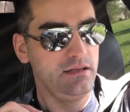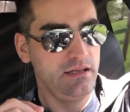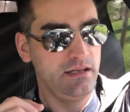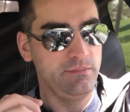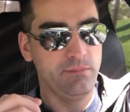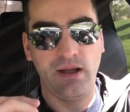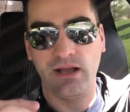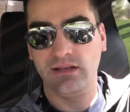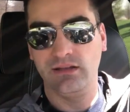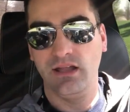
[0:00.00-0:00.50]

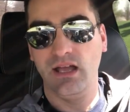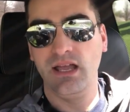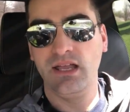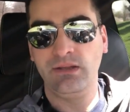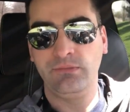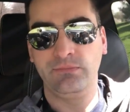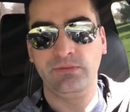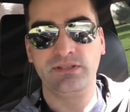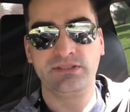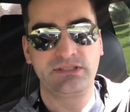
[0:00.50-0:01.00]
in my
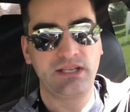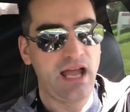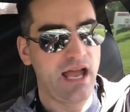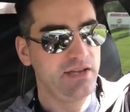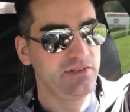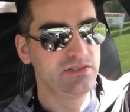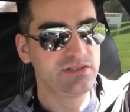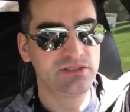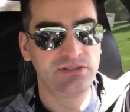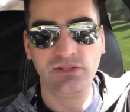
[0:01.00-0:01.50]
life is I
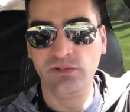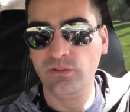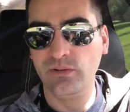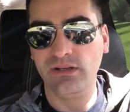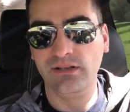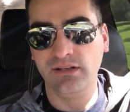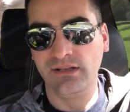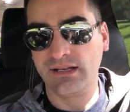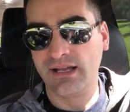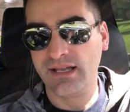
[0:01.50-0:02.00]
just do
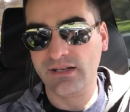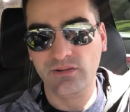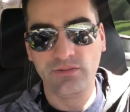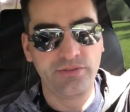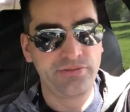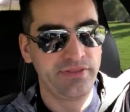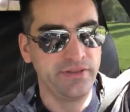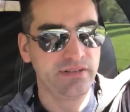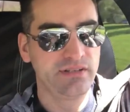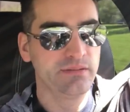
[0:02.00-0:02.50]
it. Like I don't
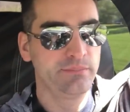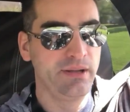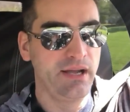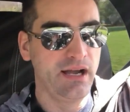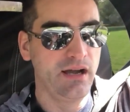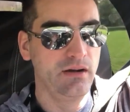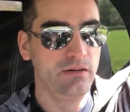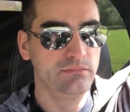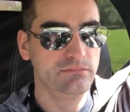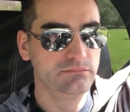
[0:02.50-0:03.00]
think
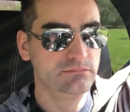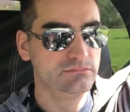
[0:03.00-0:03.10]
about